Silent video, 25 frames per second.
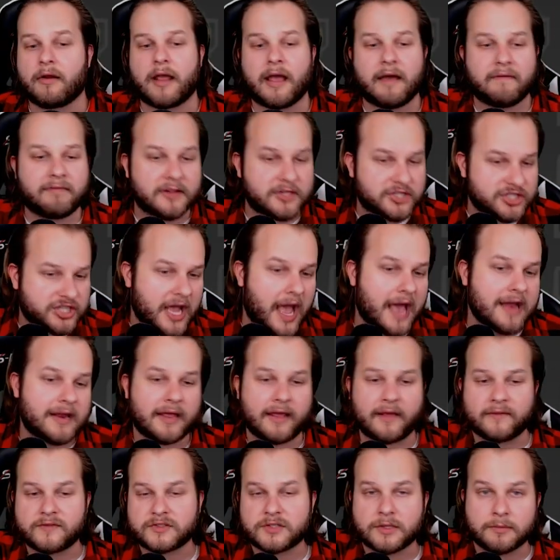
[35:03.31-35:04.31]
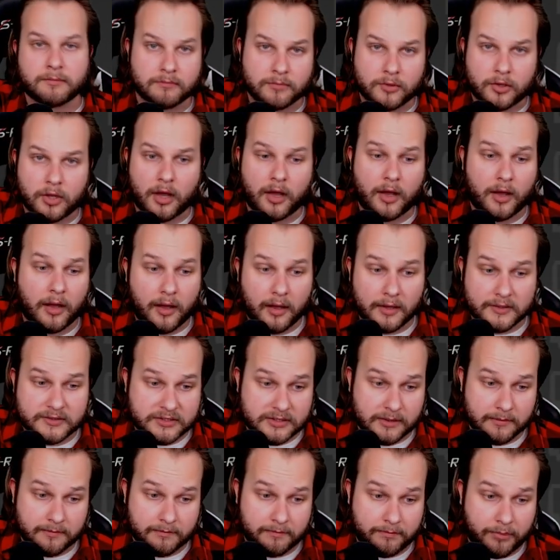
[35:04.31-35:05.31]
I have the chat. I have some uh
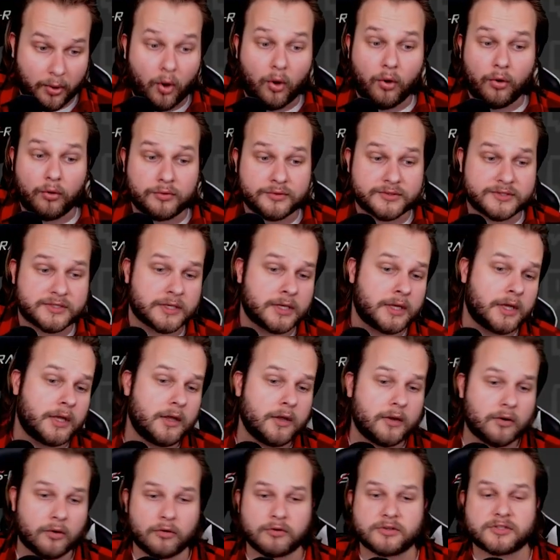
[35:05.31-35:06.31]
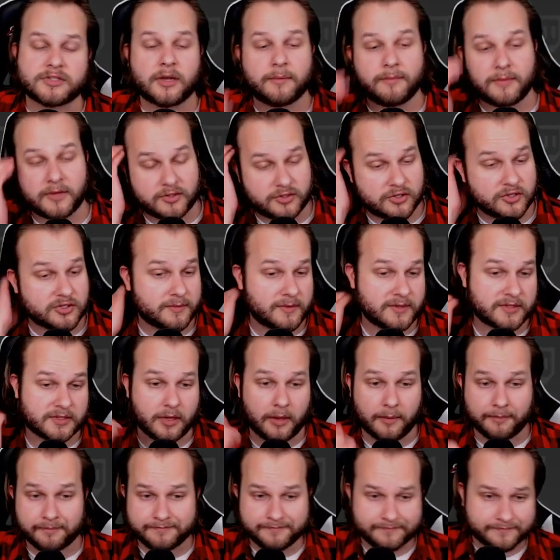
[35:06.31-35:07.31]
some polls or some excuse me
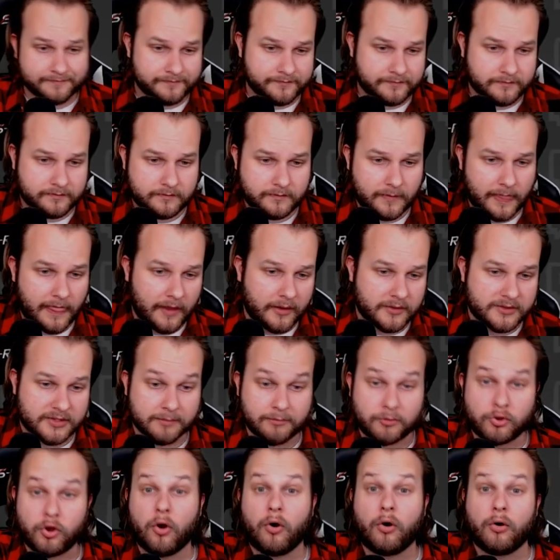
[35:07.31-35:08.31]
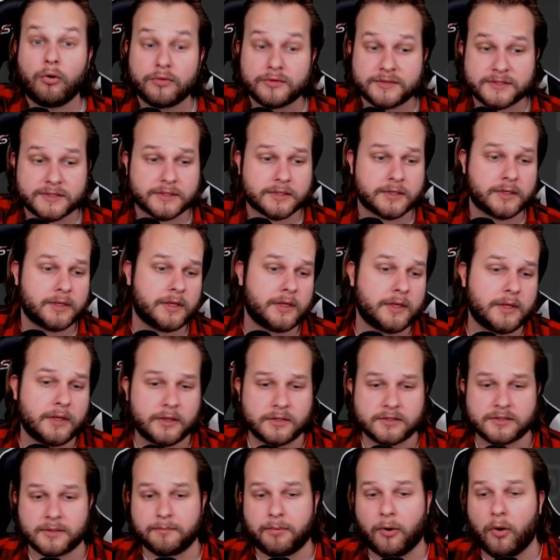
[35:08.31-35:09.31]
some some goals
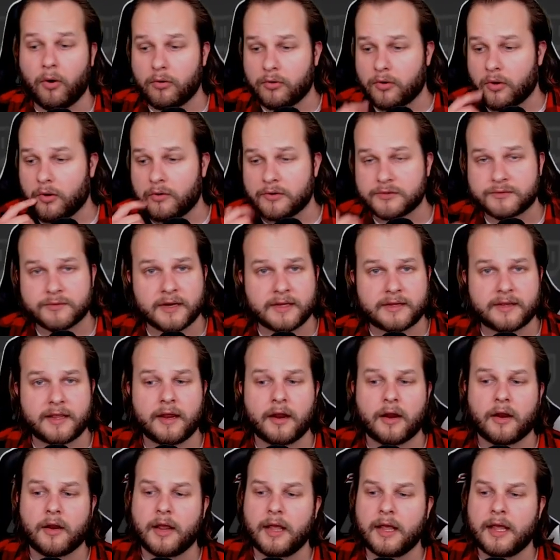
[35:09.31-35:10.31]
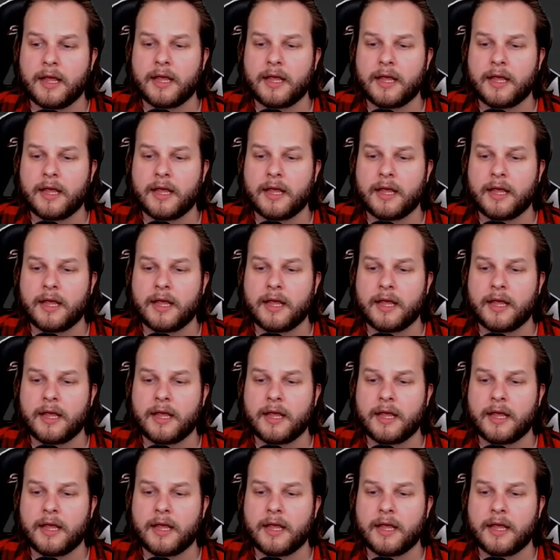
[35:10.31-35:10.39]
some pole goals right there.